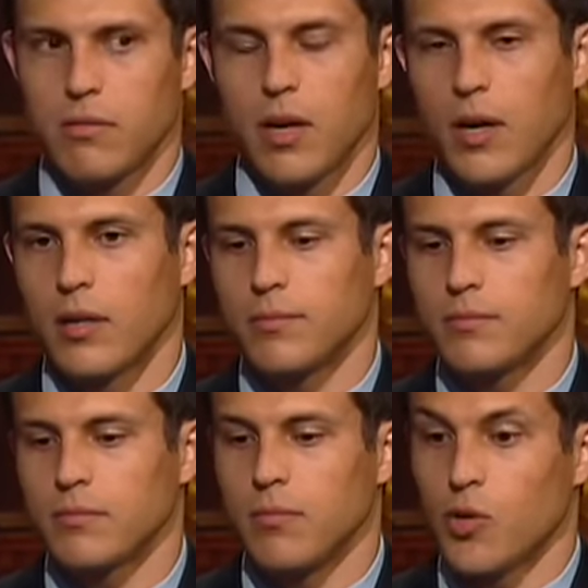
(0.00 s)
uh,
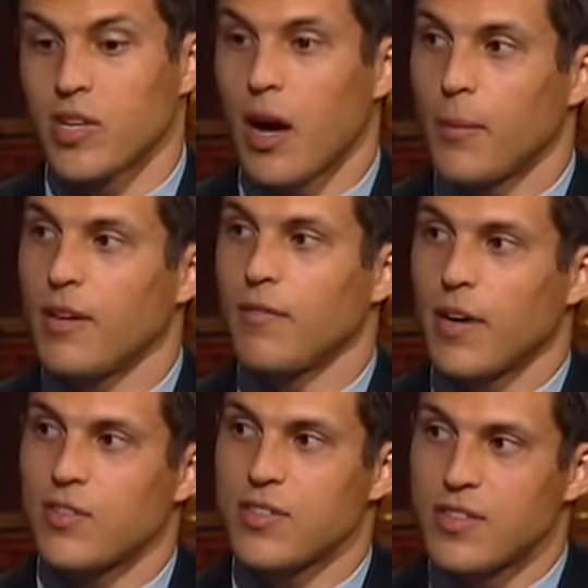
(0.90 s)
most common
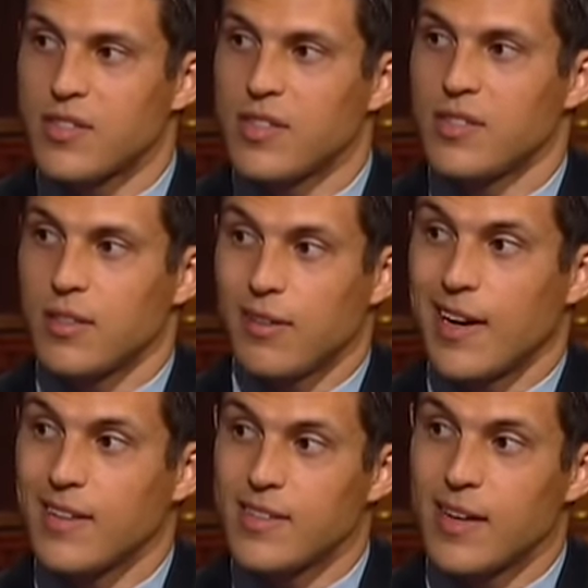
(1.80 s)
infectious disease in the
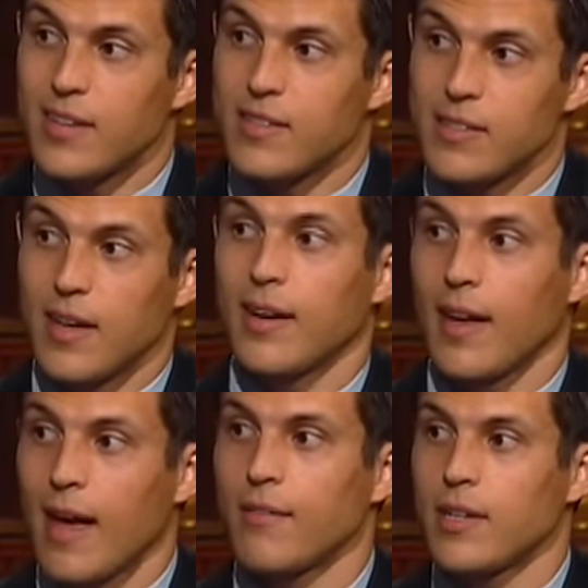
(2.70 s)
United States is getting
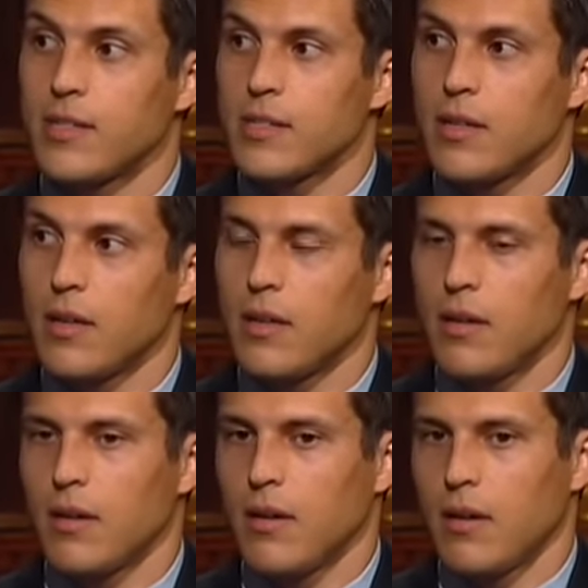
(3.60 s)
cavities.
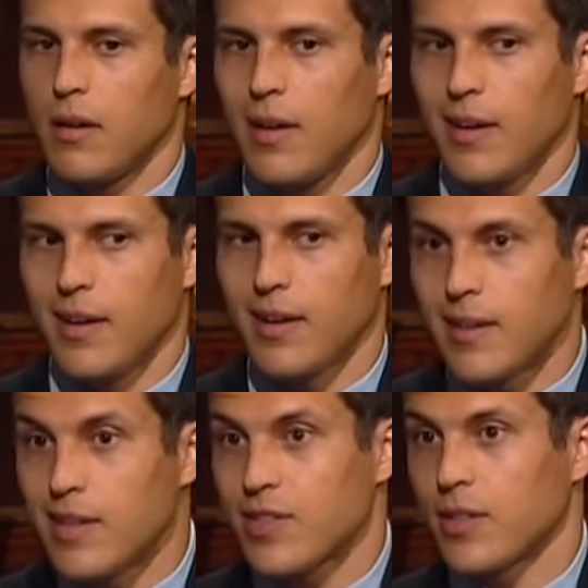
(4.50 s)
In
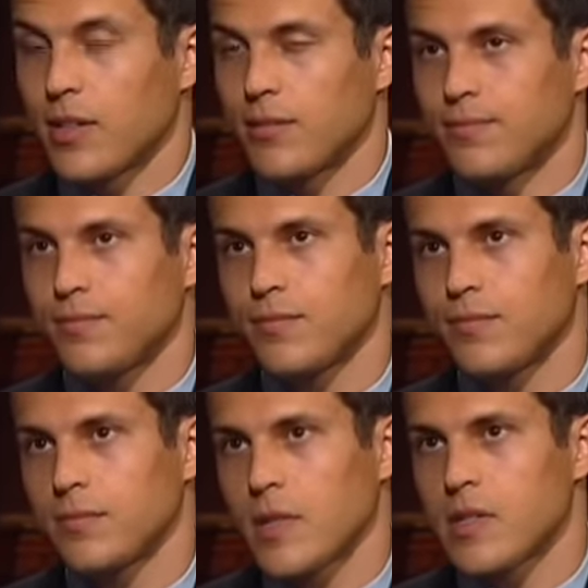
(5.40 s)
addition,
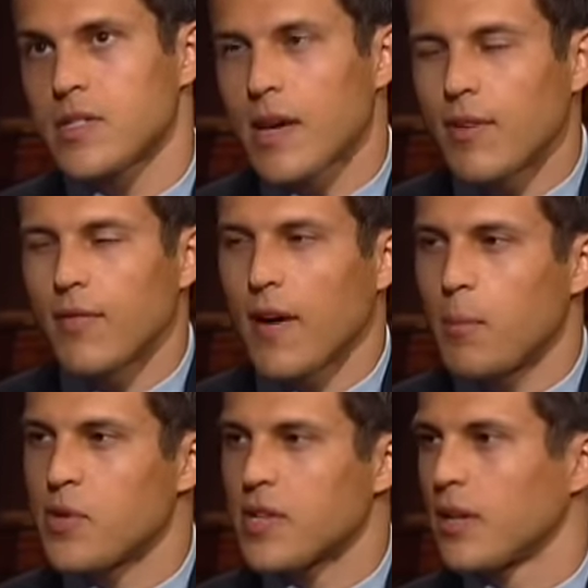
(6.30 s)

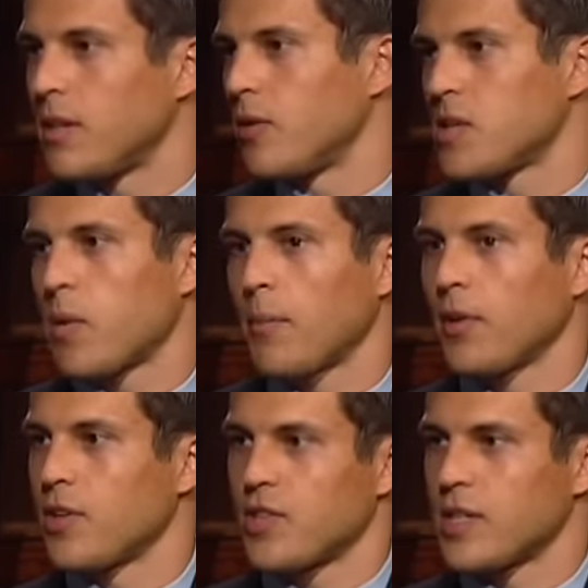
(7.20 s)
75% of the US
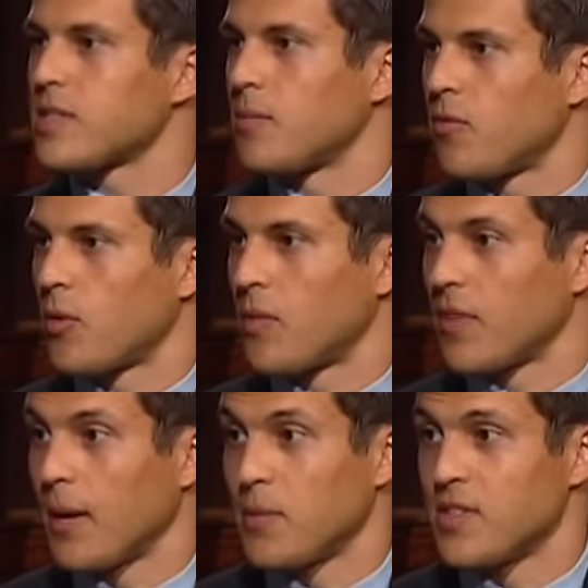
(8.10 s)
population has some form of
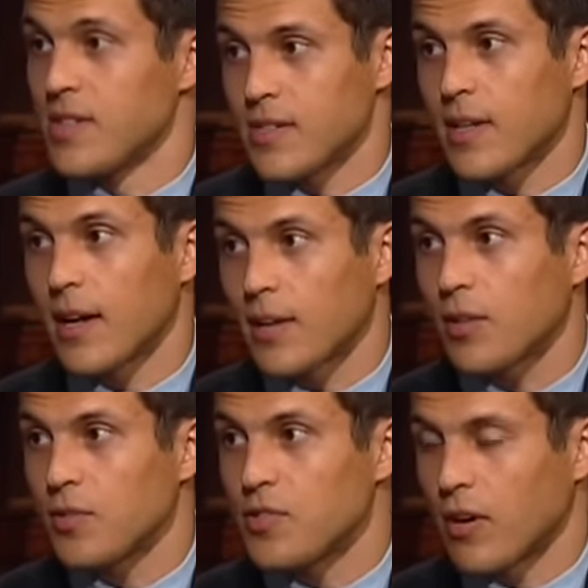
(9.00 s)
gum disease, and that
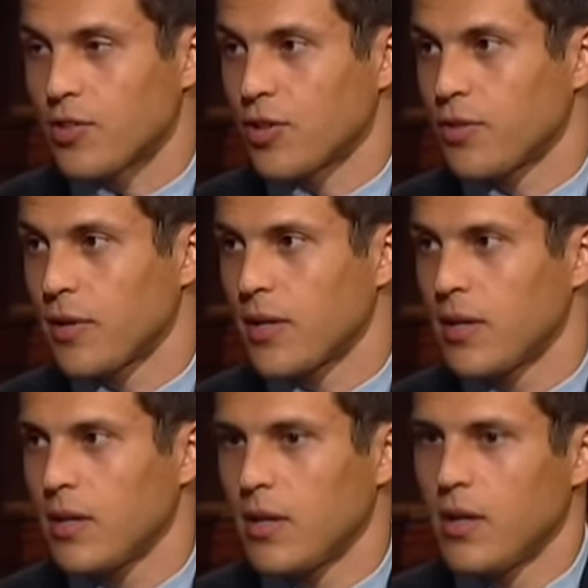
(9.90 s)
includes our children.
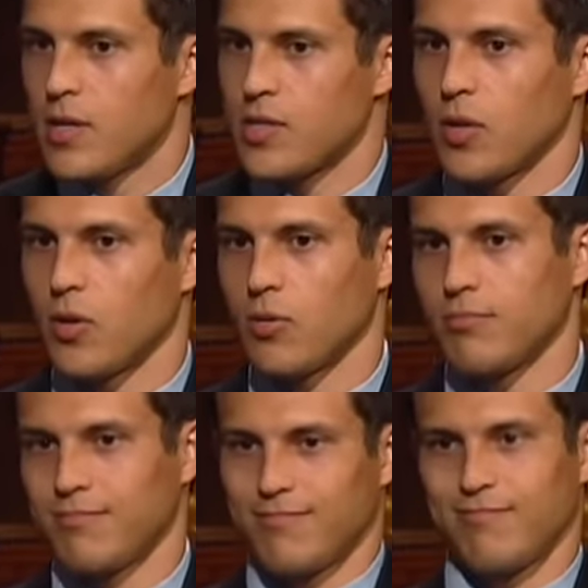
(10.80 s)
So,
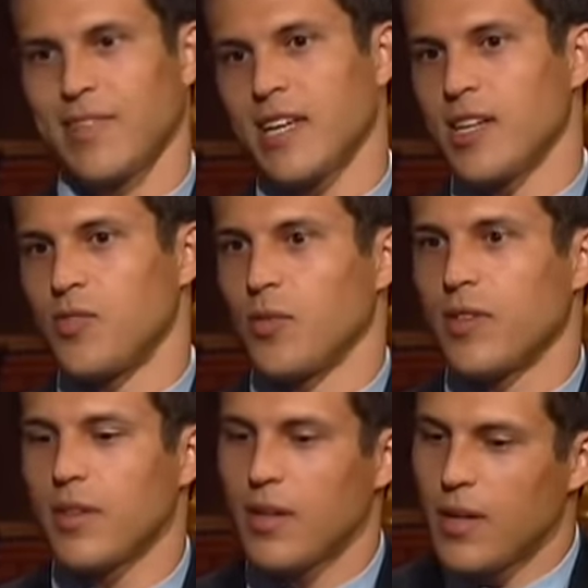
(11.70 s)
kids
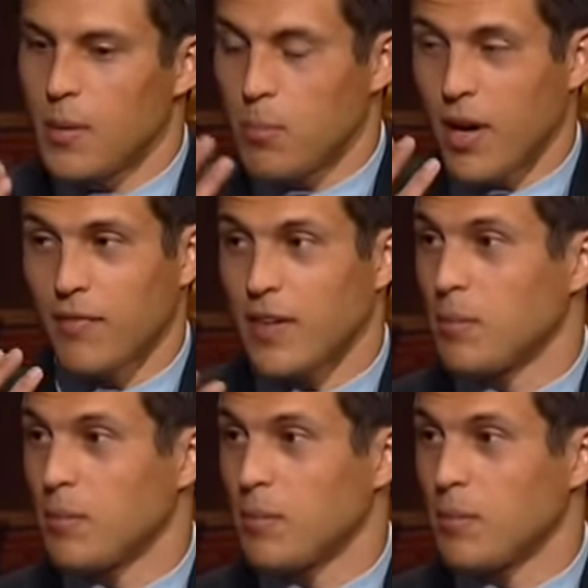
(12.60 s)
with puffy,